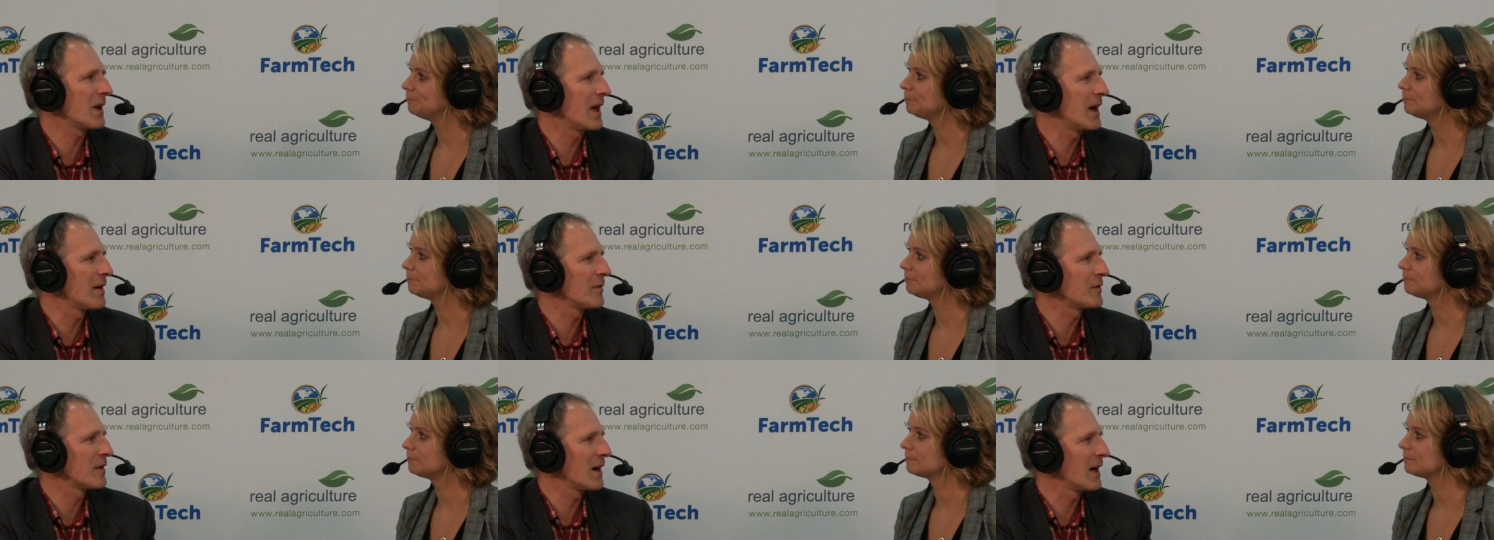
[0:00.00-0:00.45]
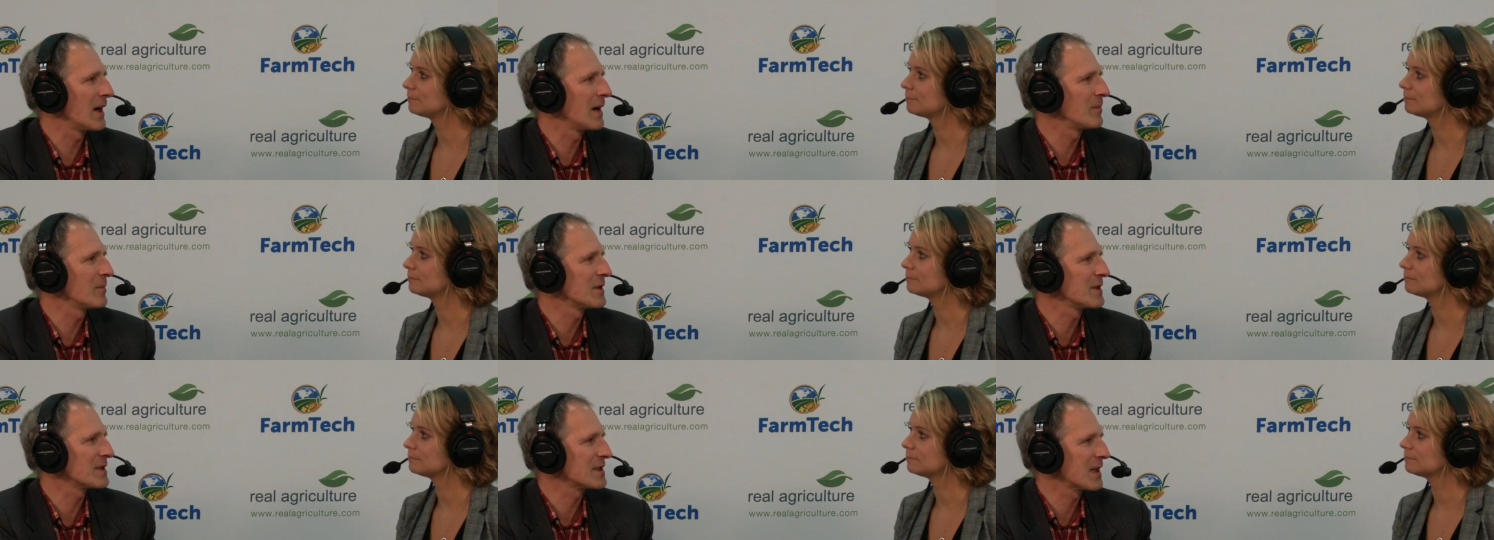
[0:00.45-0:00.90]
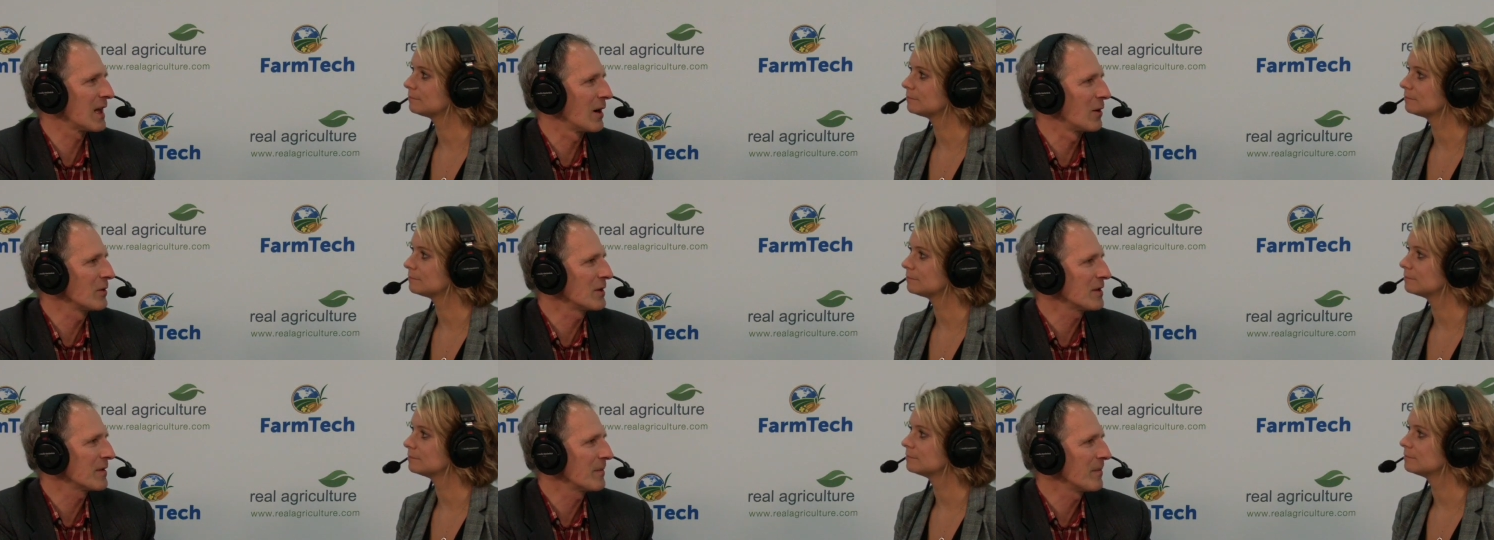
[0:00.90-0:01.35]
Speaker 1: have time to
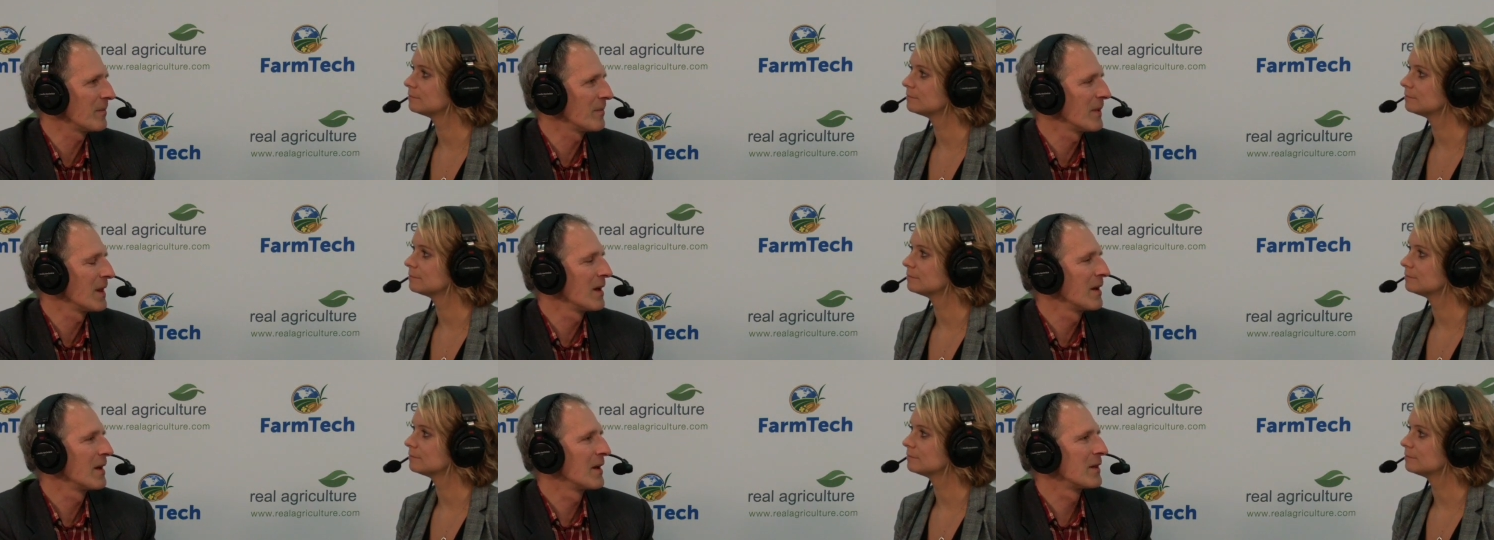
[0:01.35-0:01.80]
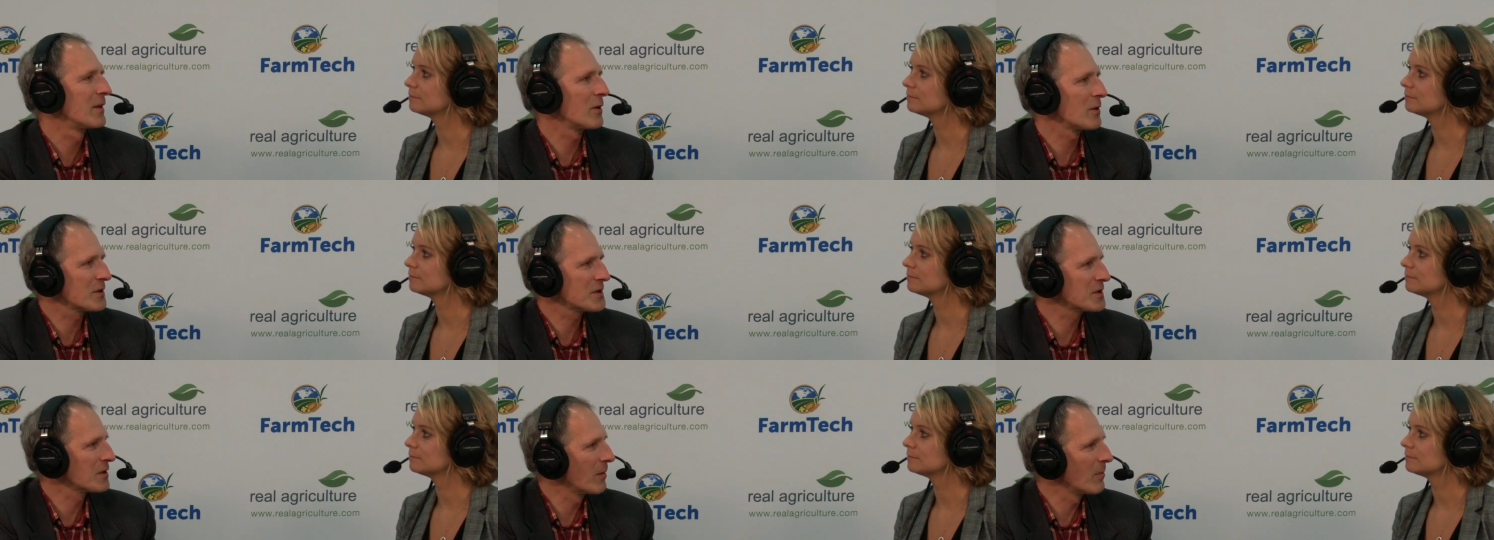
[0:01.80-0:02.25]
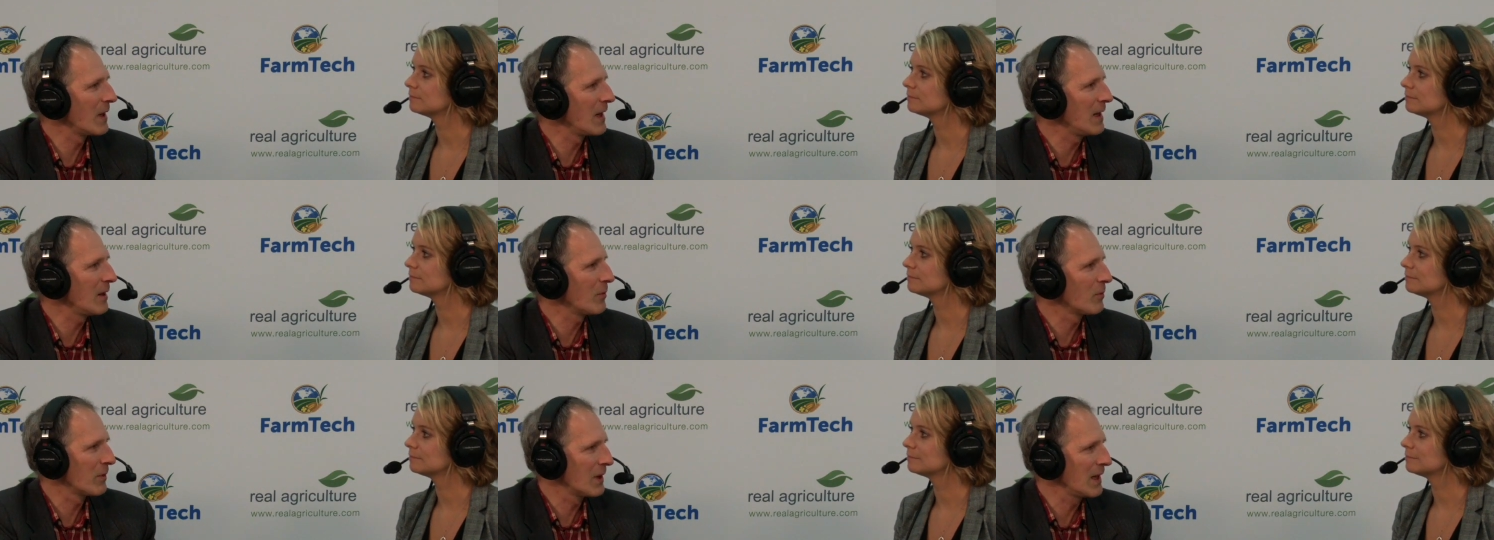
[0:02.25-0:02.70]
scout, there are so
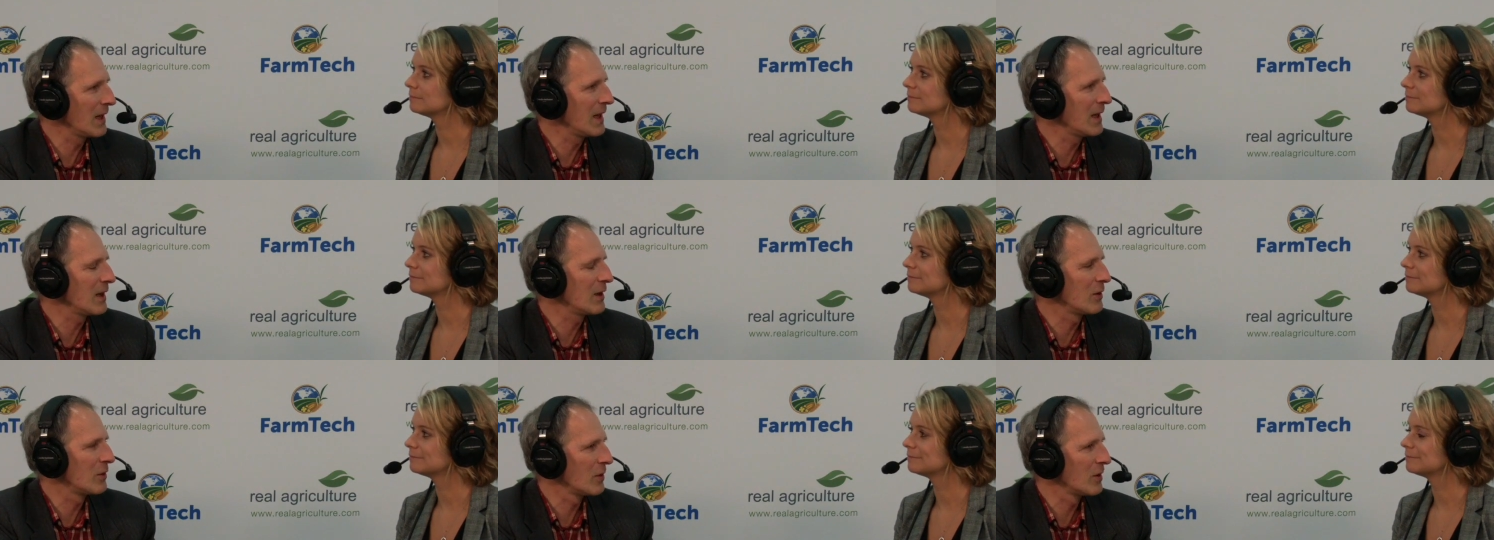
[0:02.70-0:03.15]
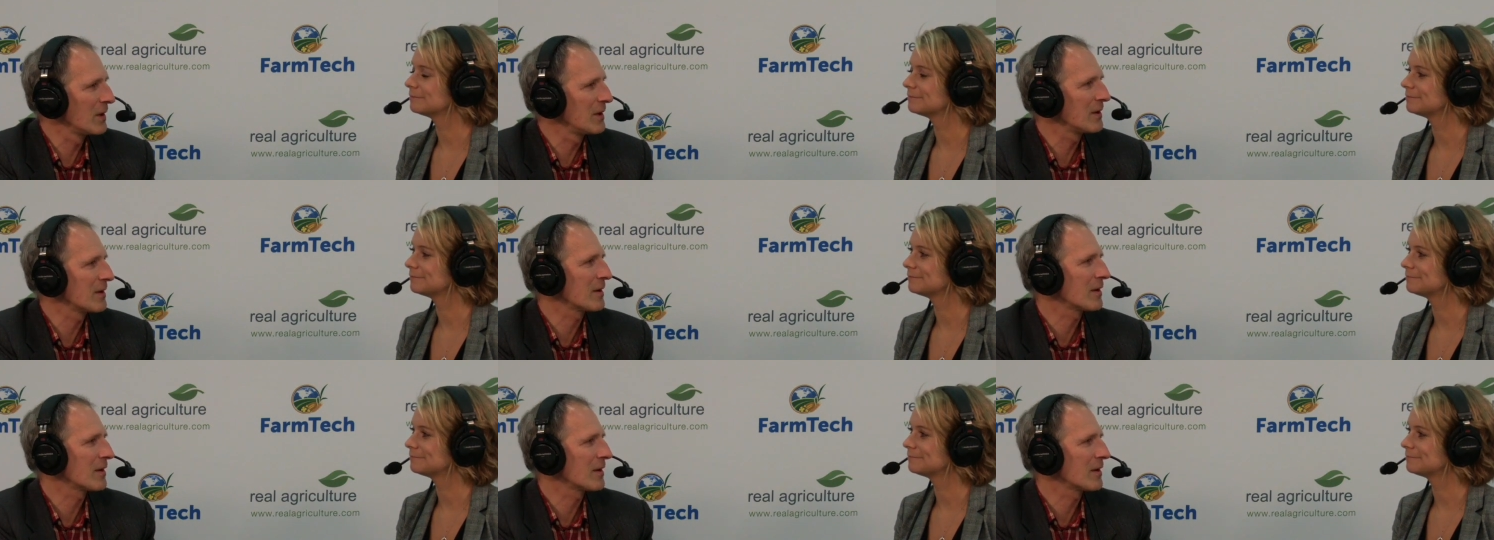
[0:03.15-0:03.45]
many really good